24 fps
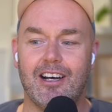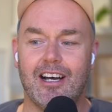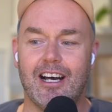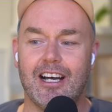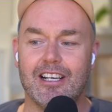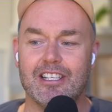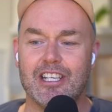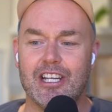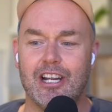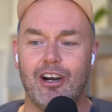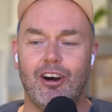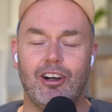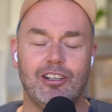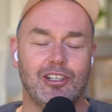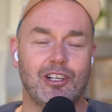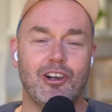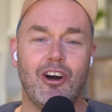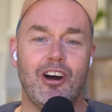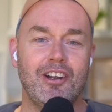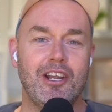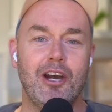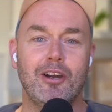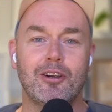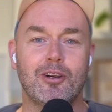
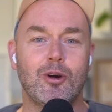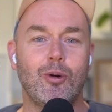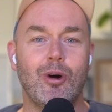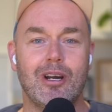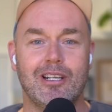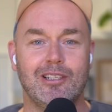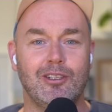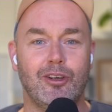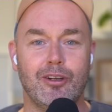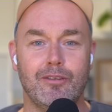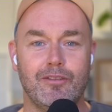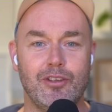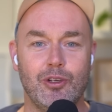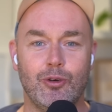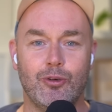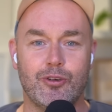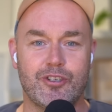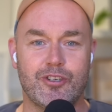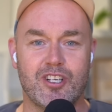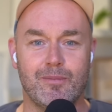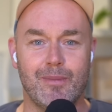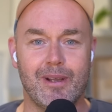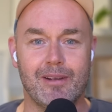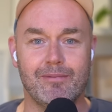I know quite a lot of
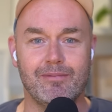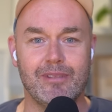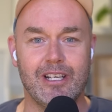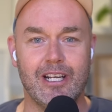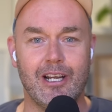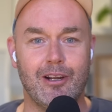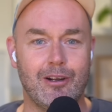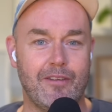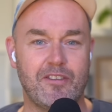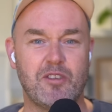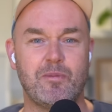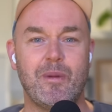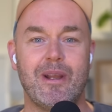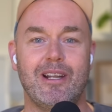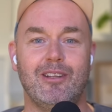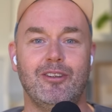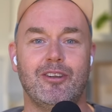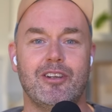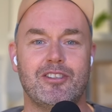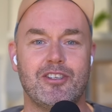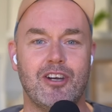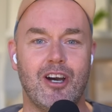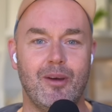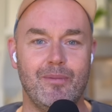Yorkshiremen, and I've spent a lot
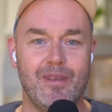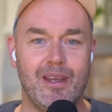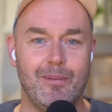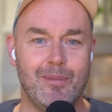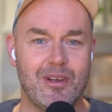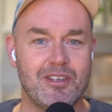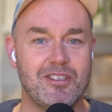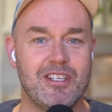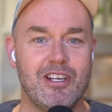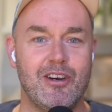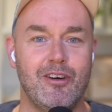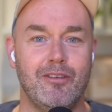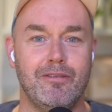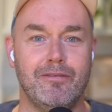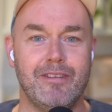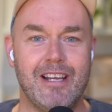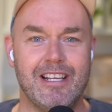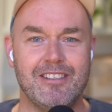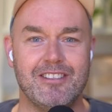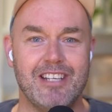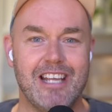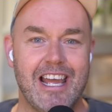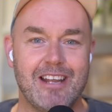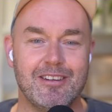of time there myself.
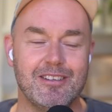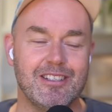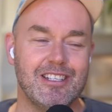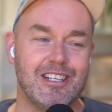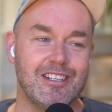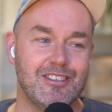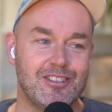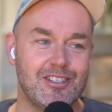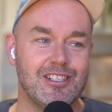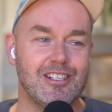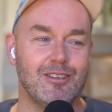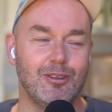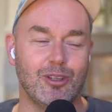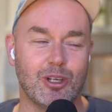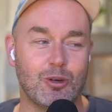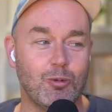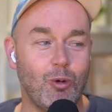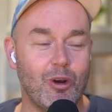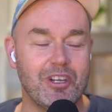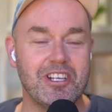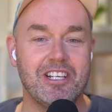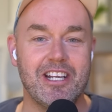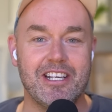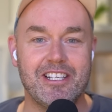And you look,
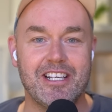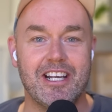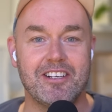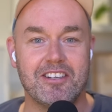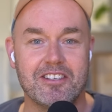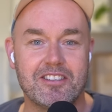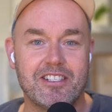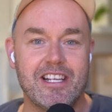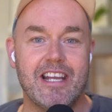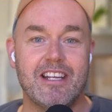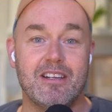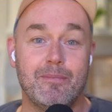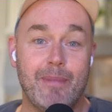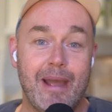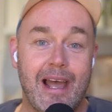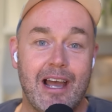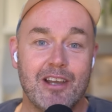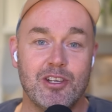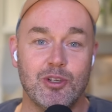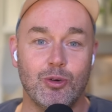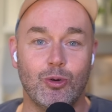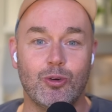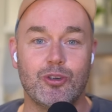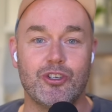what you need to understand about
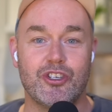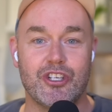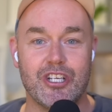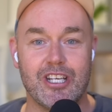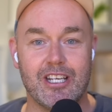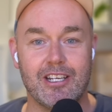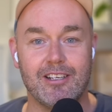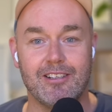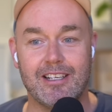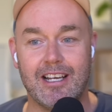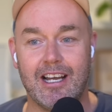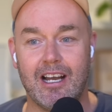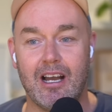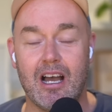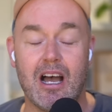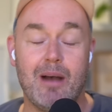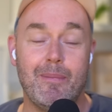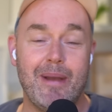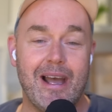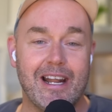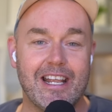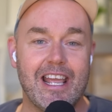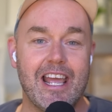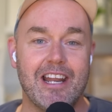Yorkshire,
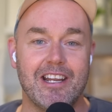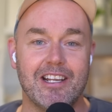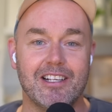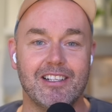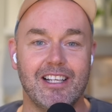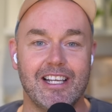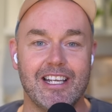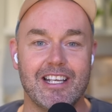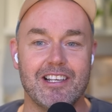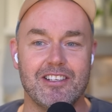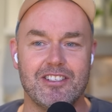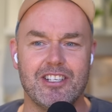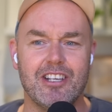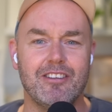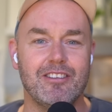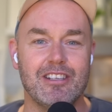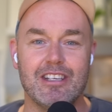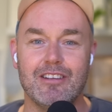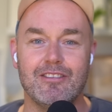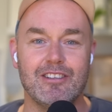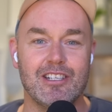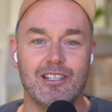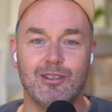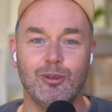about Headingley, is
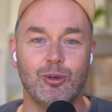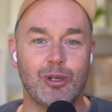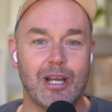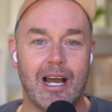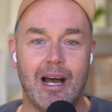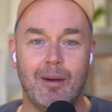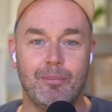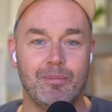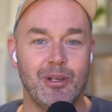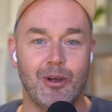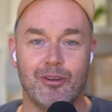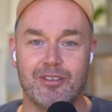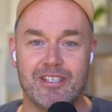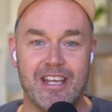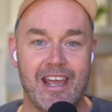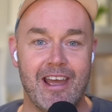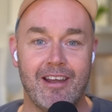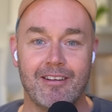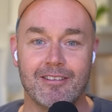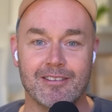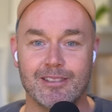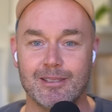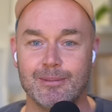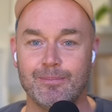you look up, not
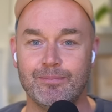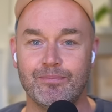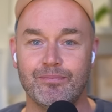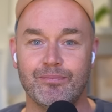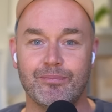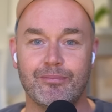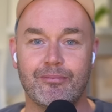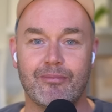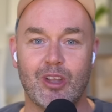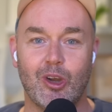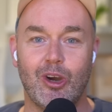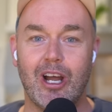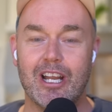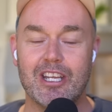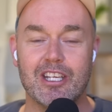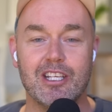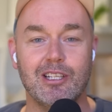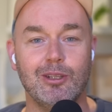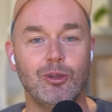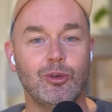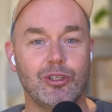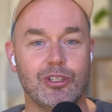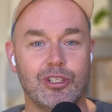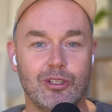down. Yeah. Right?
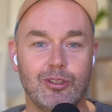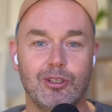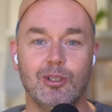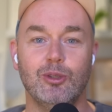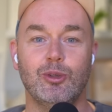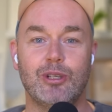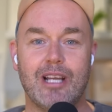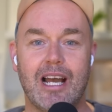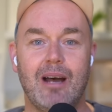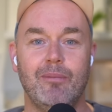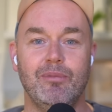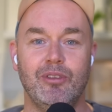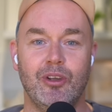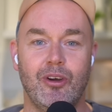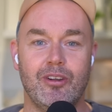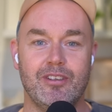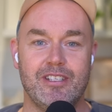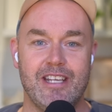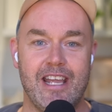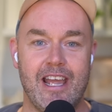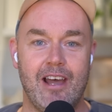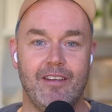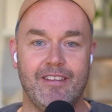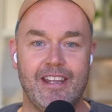You look up, not
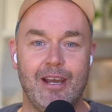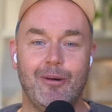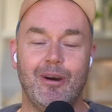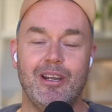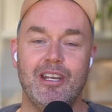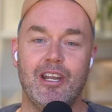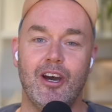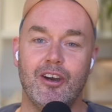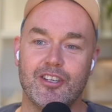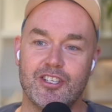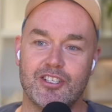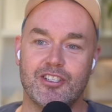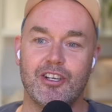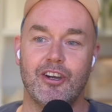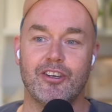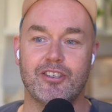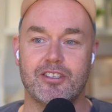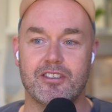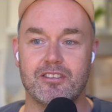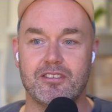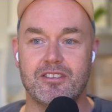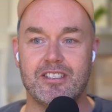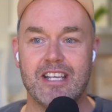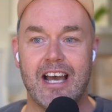down. Now I know
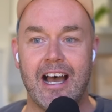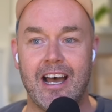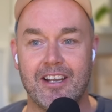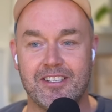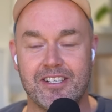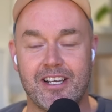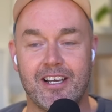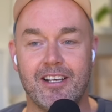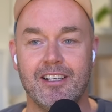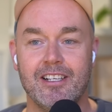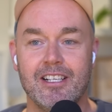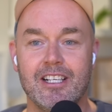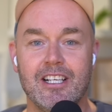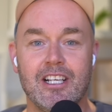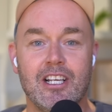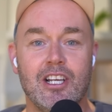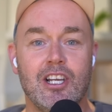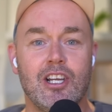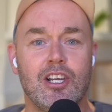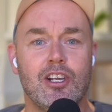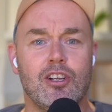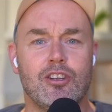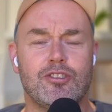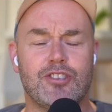Stokes' data
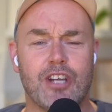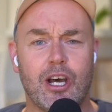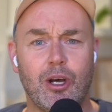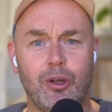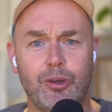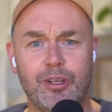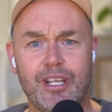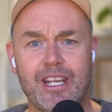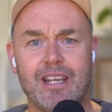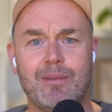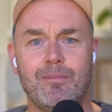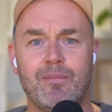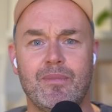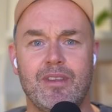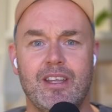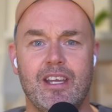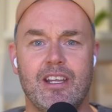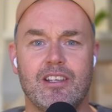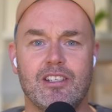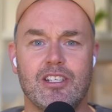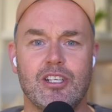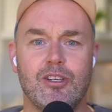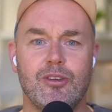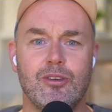told him
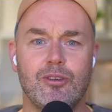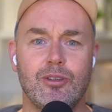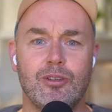that you